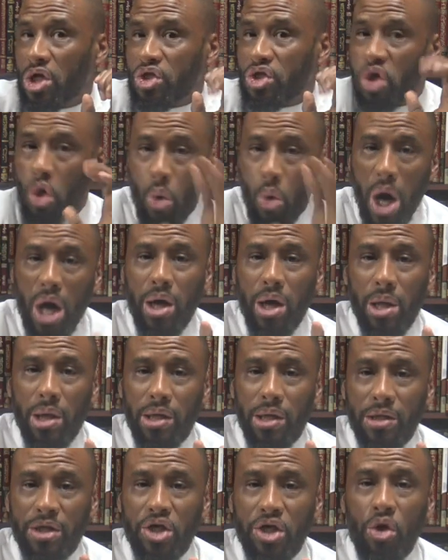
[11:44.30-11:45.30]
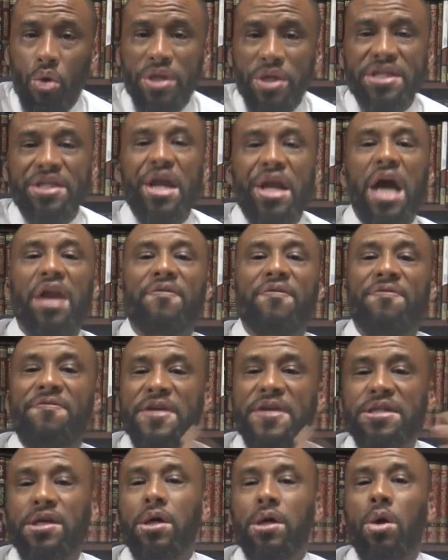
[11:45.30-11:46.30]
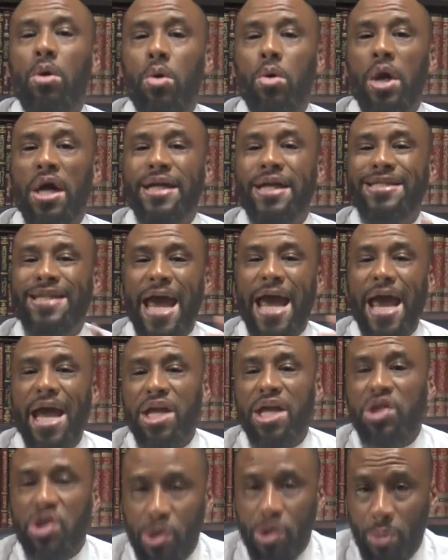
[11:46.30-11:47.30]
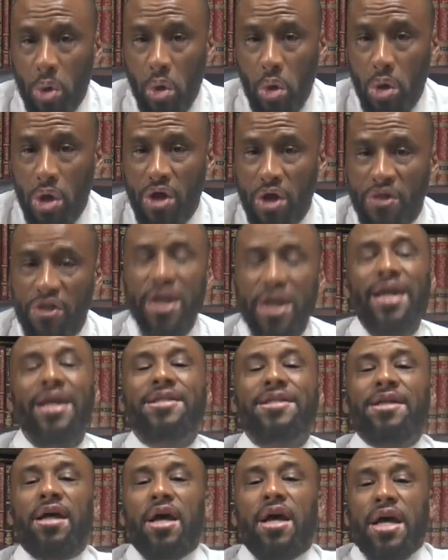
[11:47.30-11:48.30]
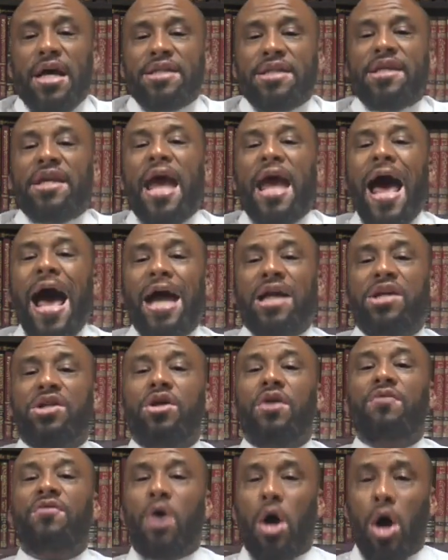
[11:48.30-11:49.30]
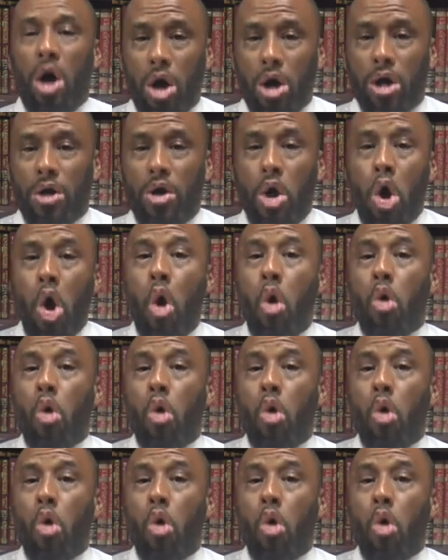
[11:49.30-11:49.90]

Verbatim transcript: tawakkul. You know, it's not a physical, tangible thing. It's a it's an act of the heart.